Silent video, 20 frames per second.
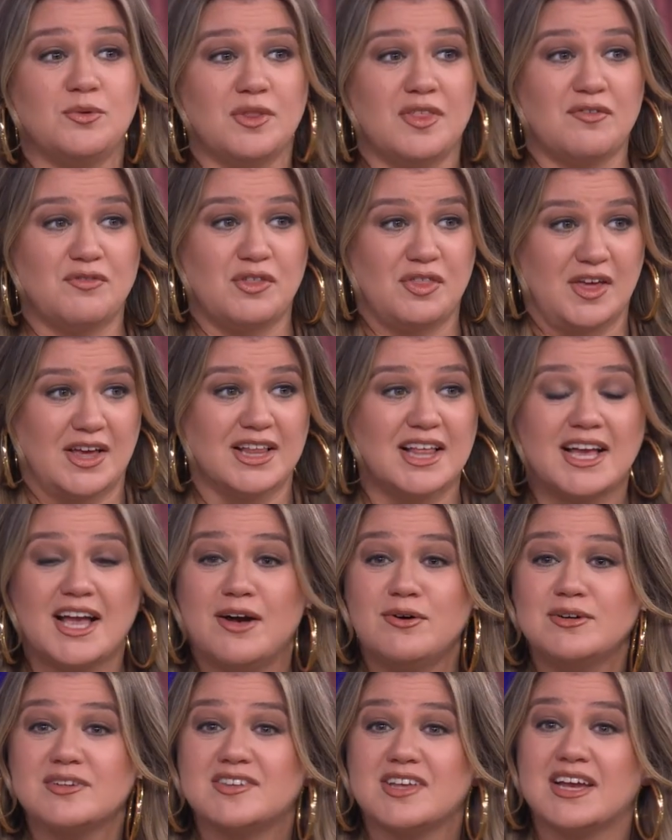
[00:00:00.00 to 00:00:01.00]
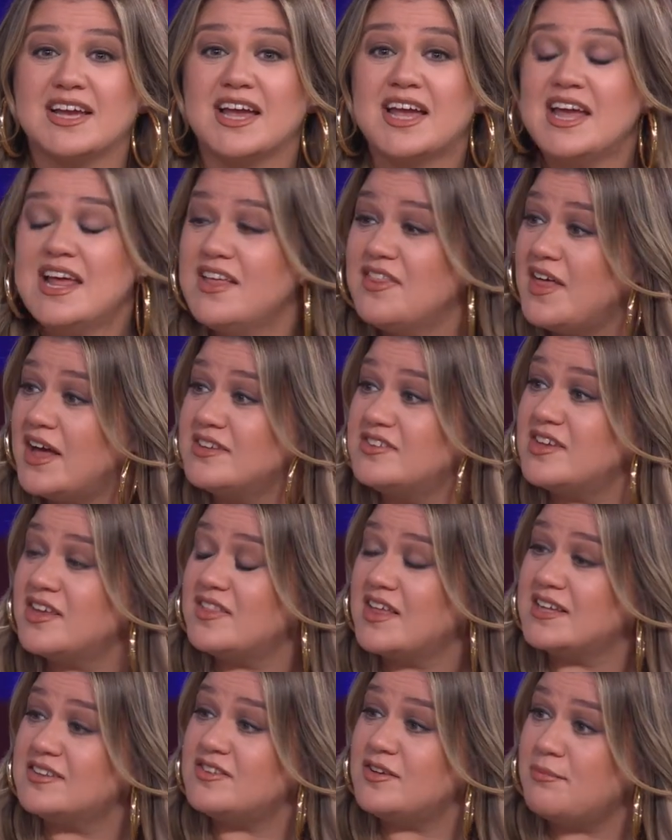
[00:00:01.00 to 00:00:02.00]
with everything. Like, I was like, that's,
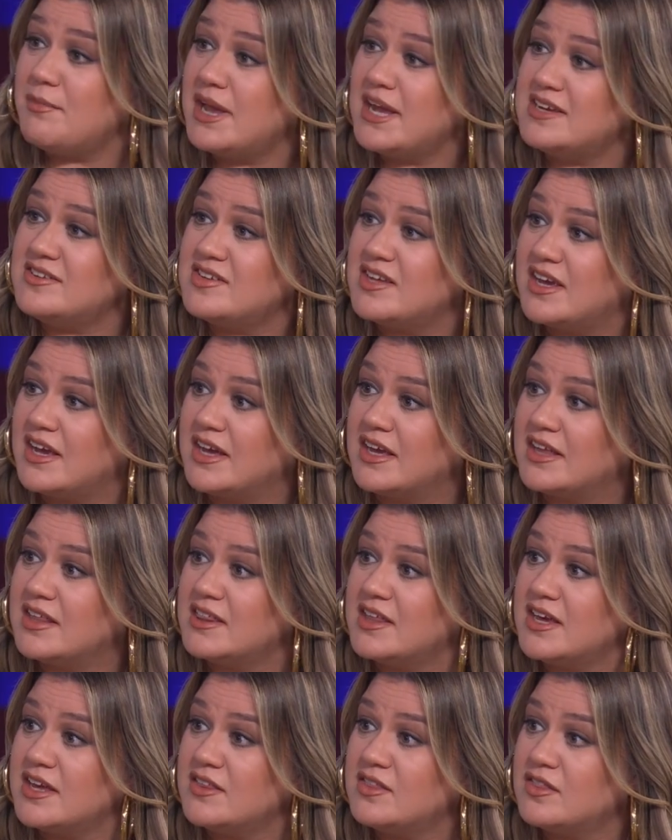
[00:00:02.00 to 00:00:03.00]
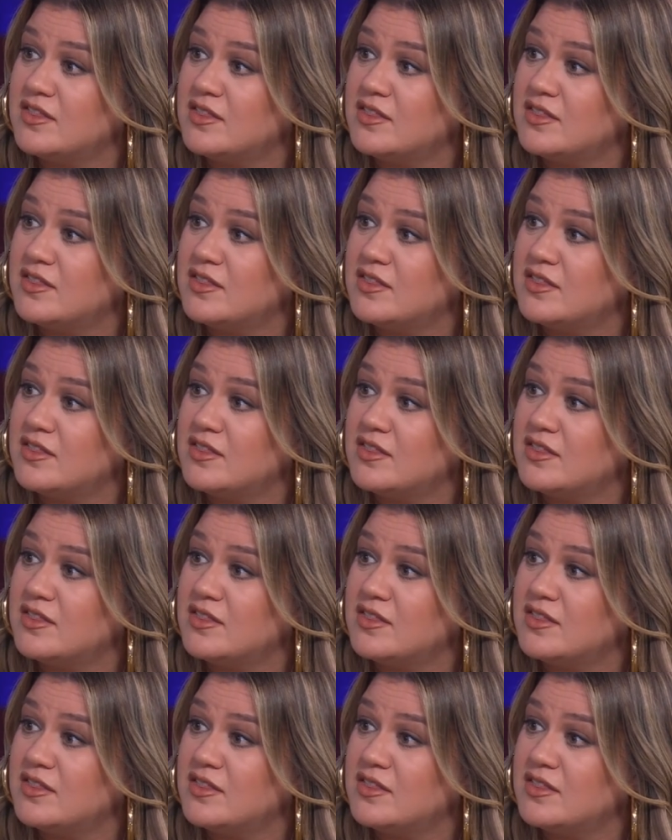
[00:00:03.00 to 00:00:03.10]
that's amazing. Yeah,